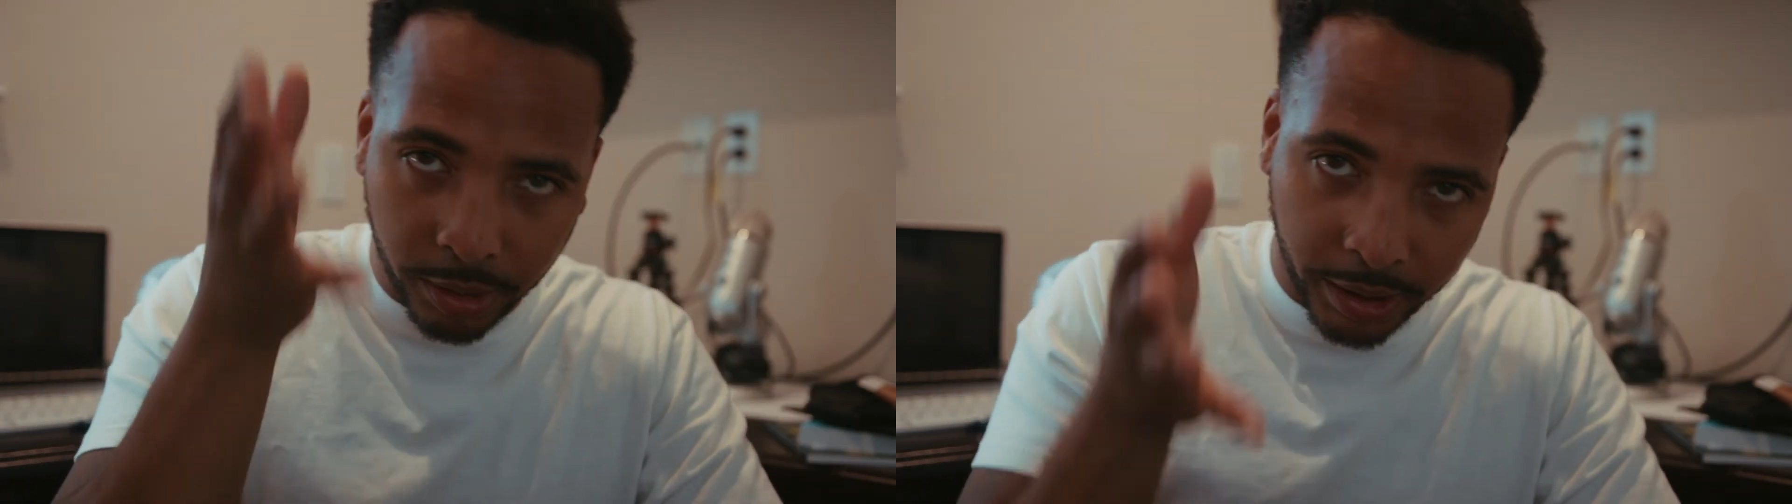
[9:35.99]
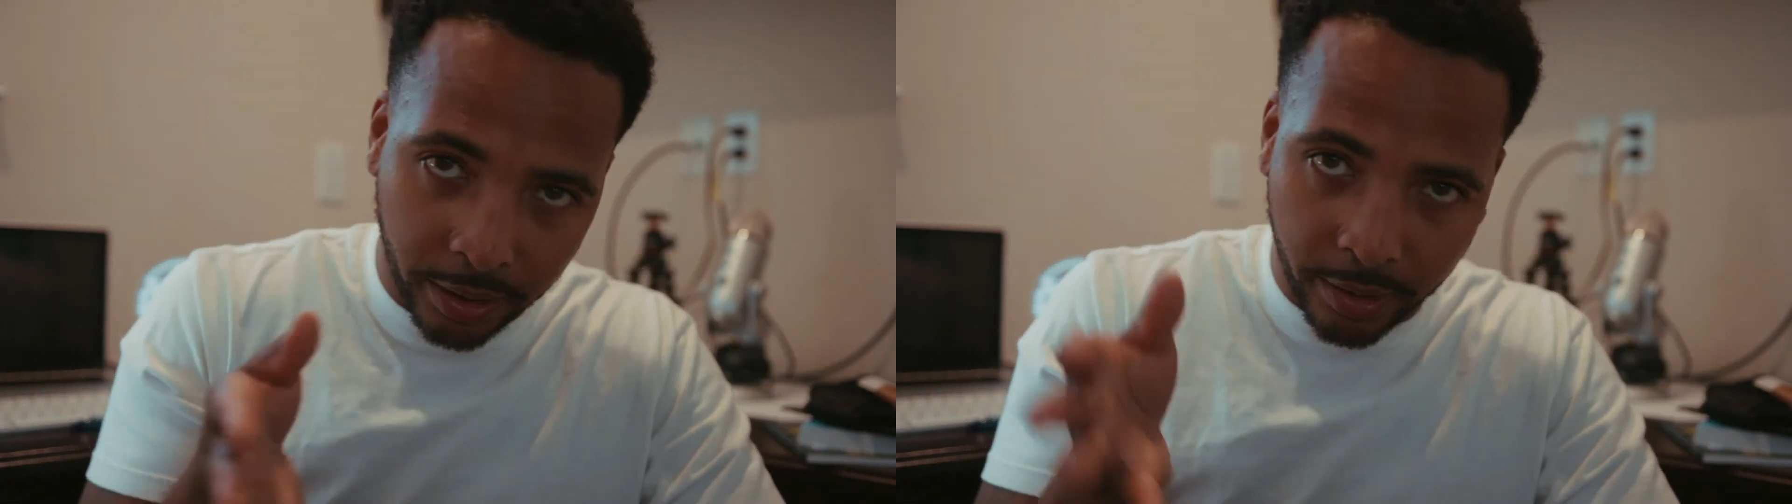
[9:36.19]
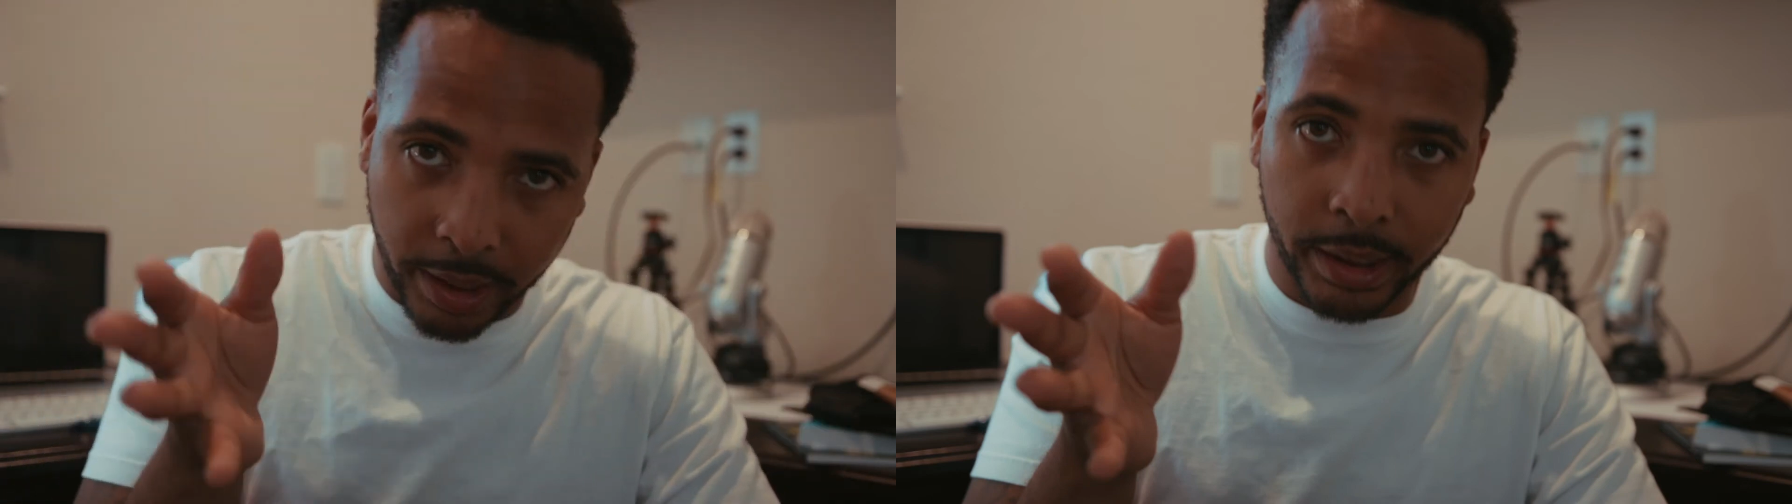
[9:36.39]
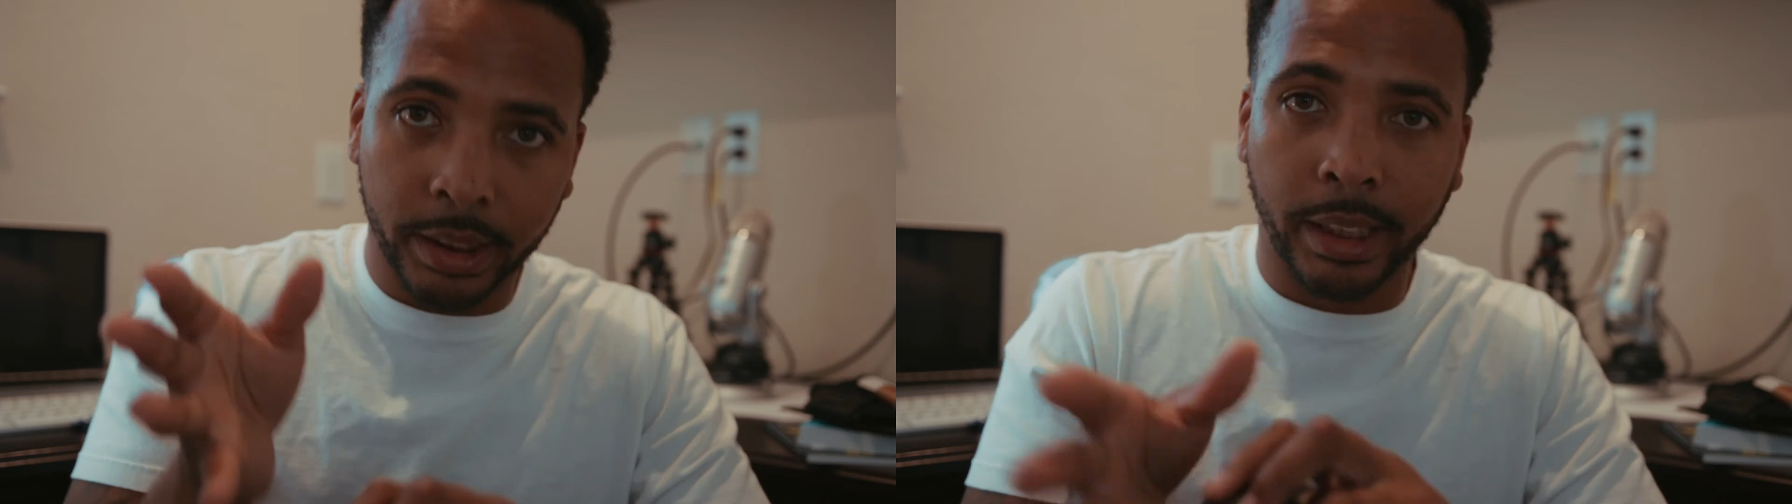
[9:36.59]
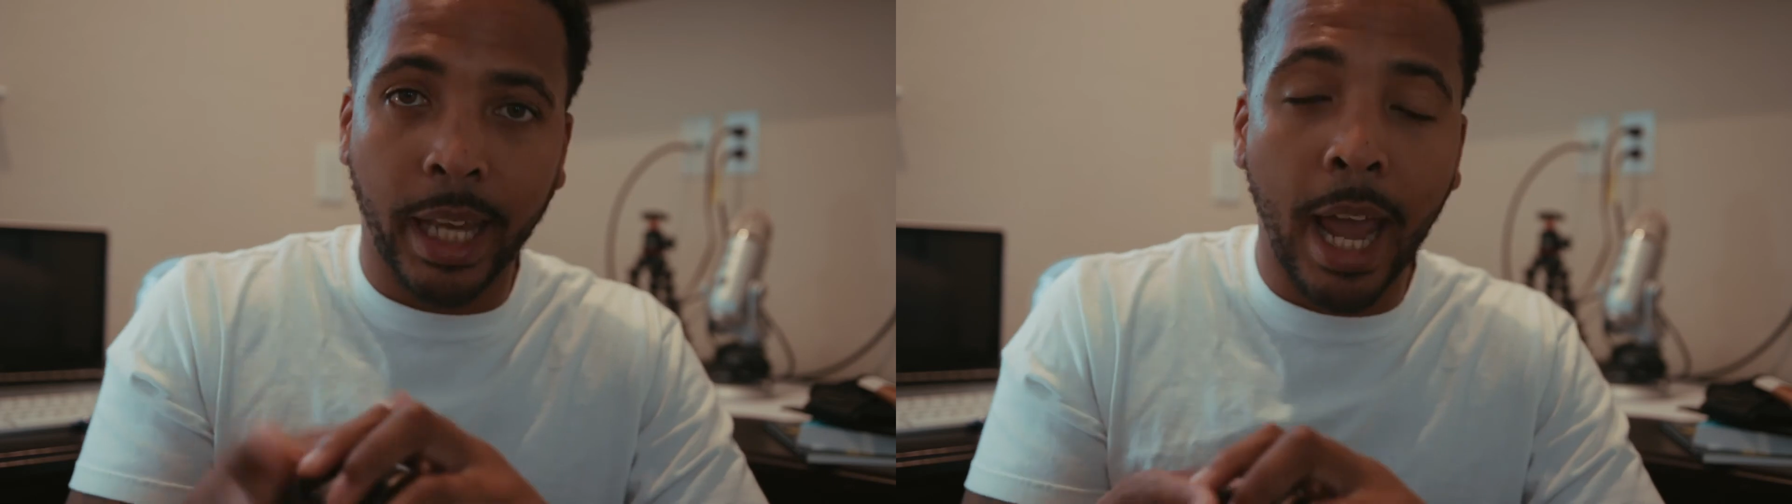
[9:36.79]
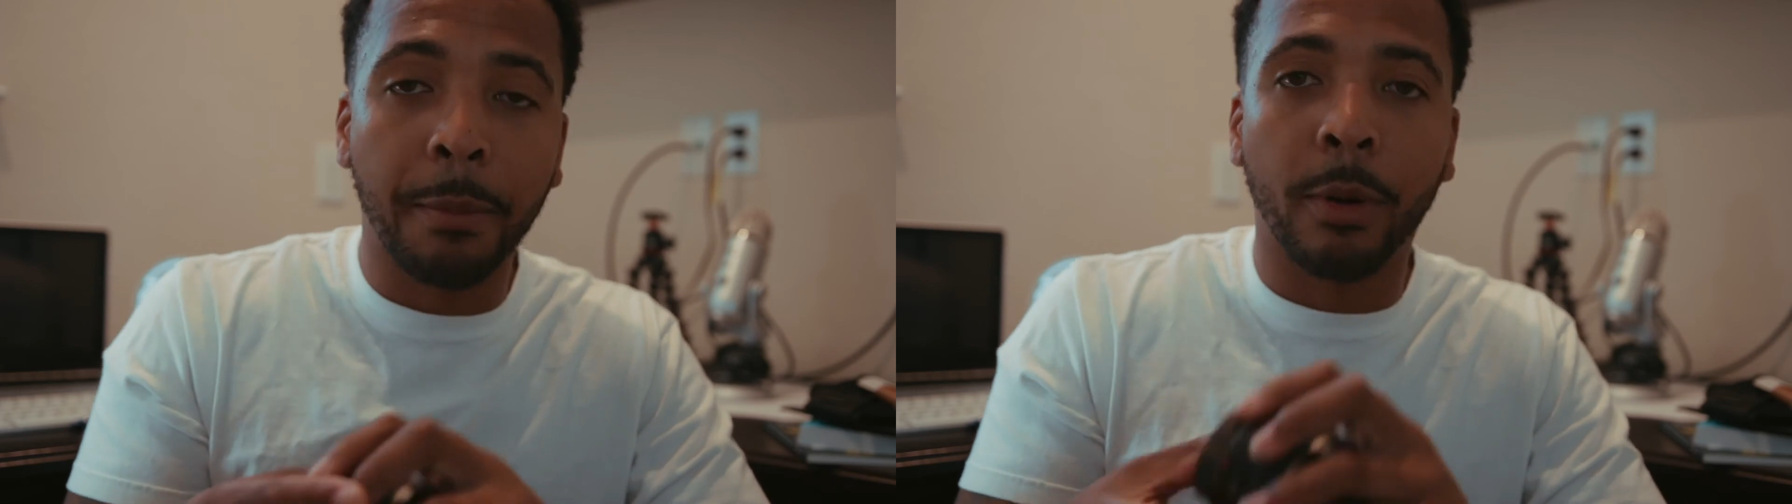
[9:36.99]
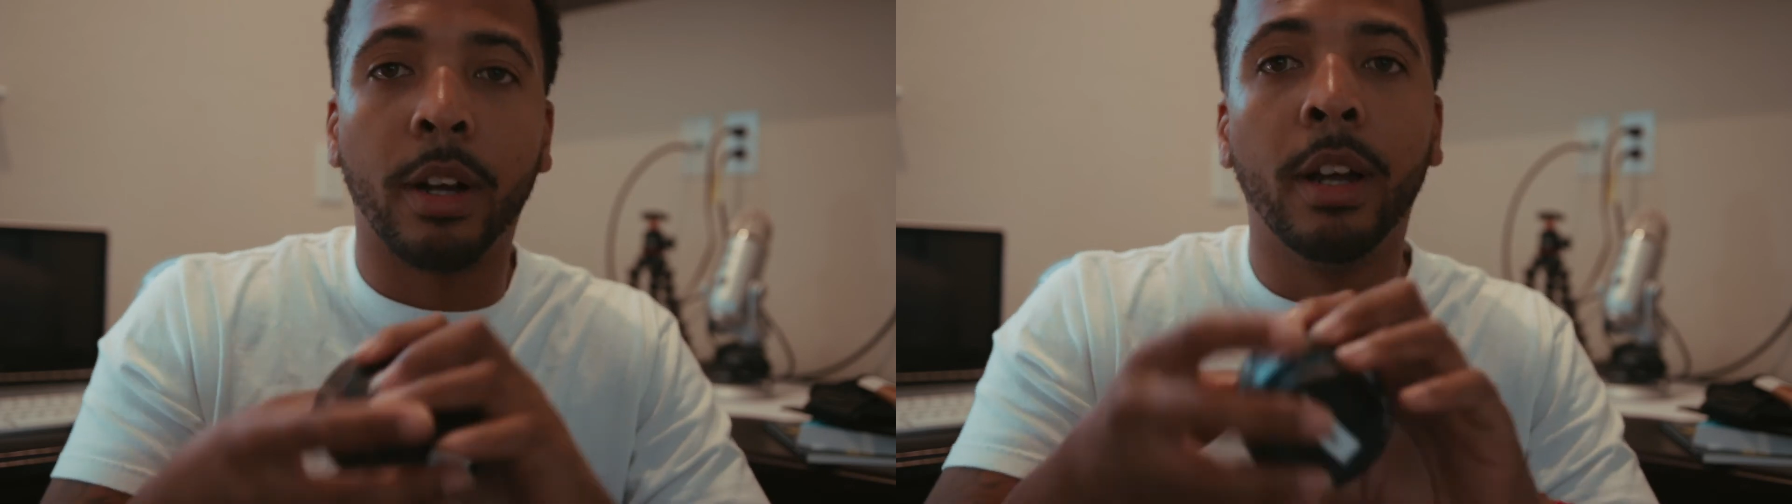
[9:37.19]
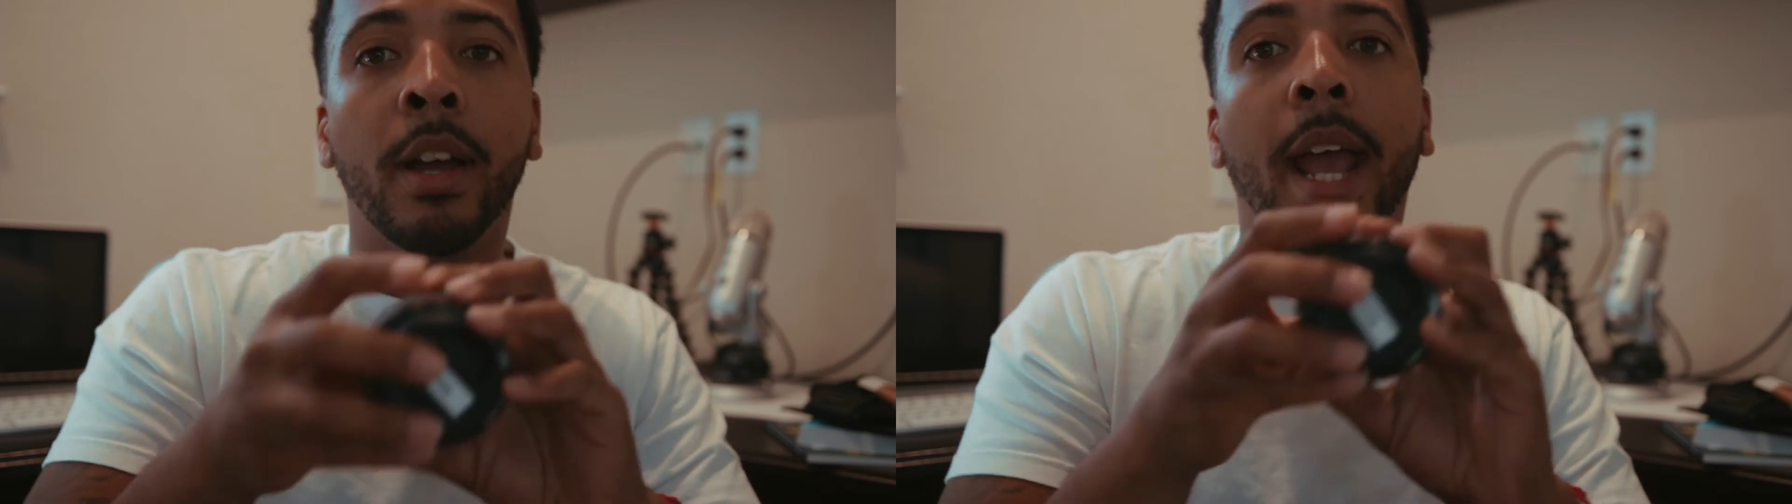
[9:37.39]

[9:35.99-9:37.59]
series camera